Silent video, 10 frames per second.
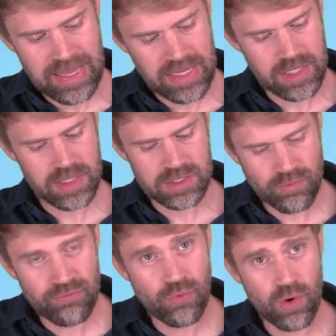into this
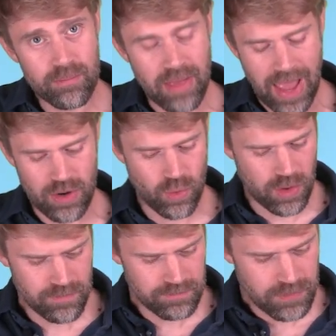format
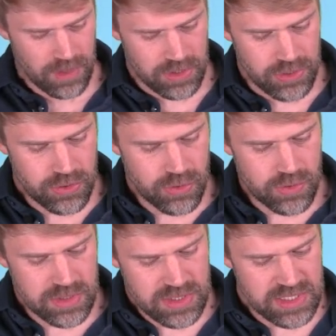or
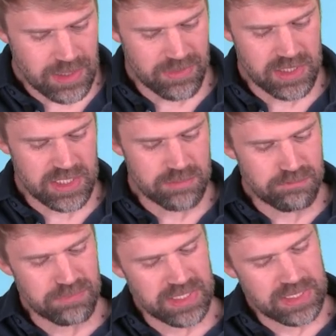use some of these
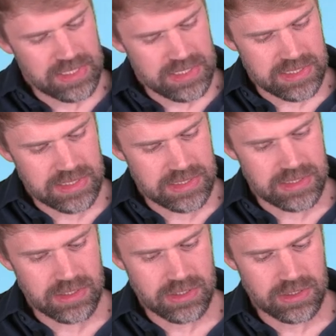
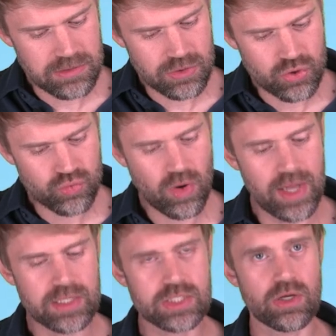pieces to
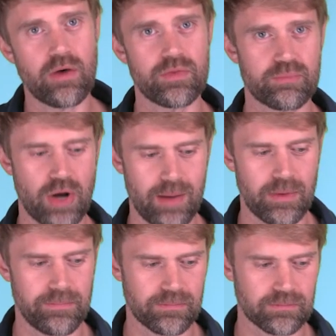try to solve the
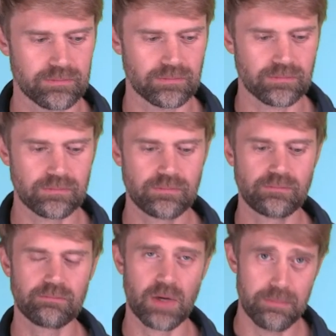problem.
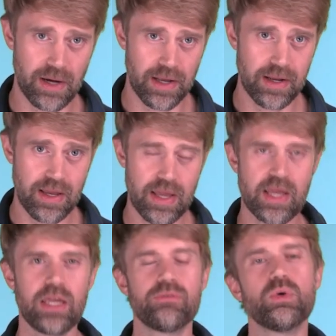But
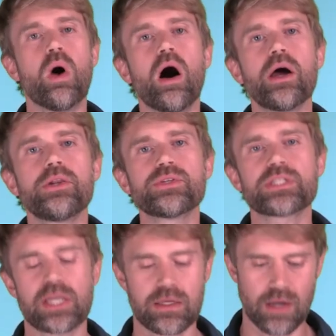if you
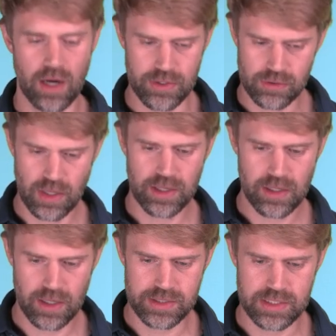understand the underlying
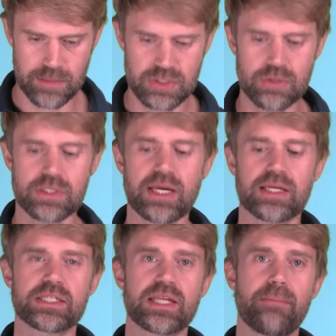concepts, you can
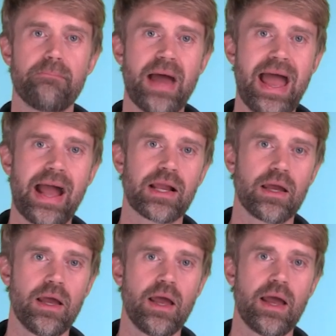take a step back
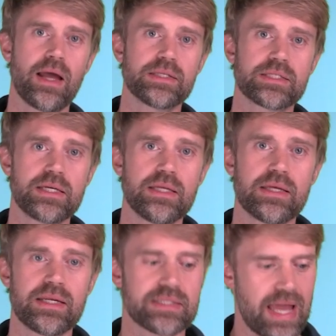and see
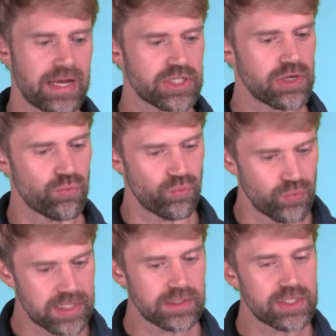that it's actually a
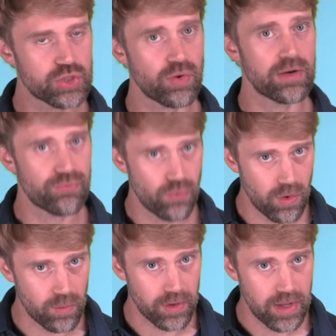really
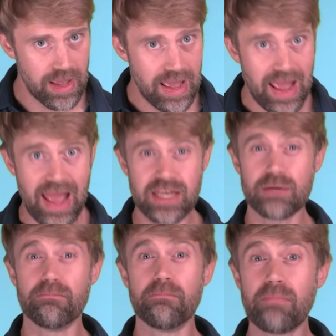straightforward. And
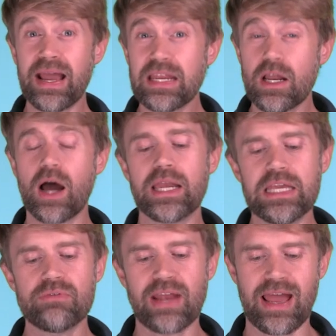you might not
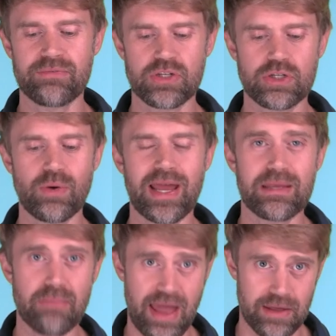even have to do
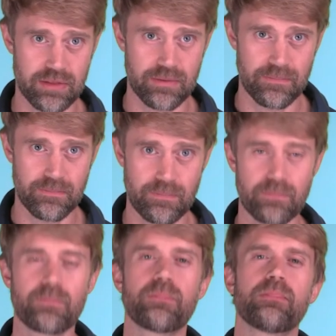any math.
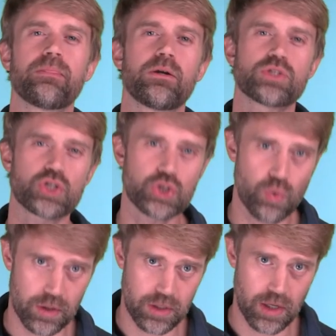There's a
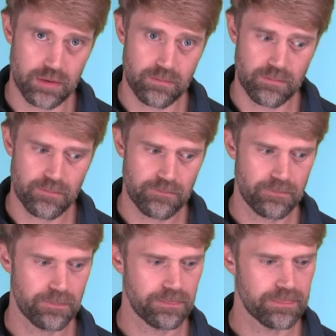shortcut.
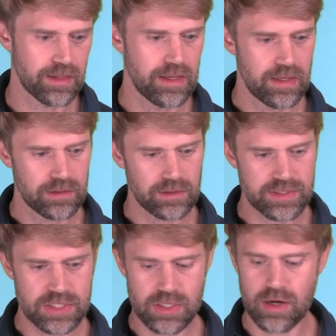
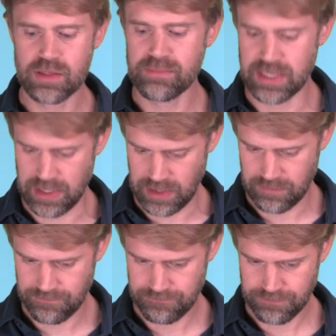Let's start at the beginning.
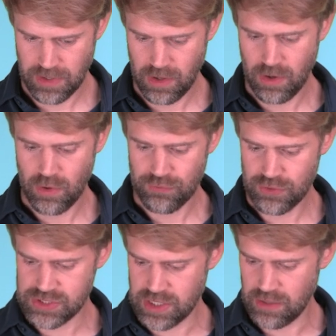
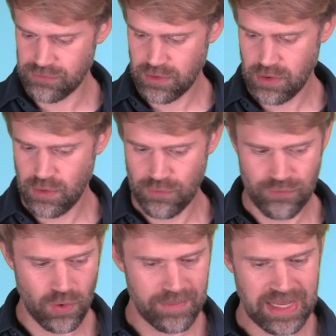First off,
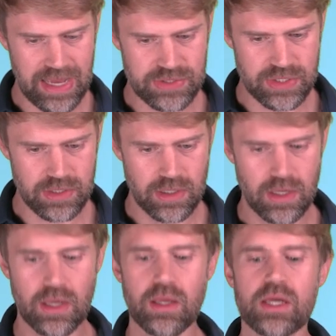formic acid
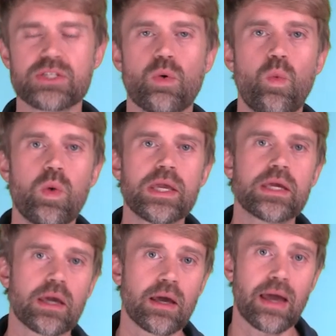is a
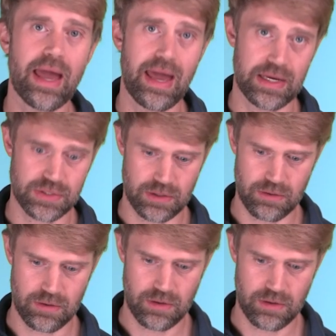weak acid.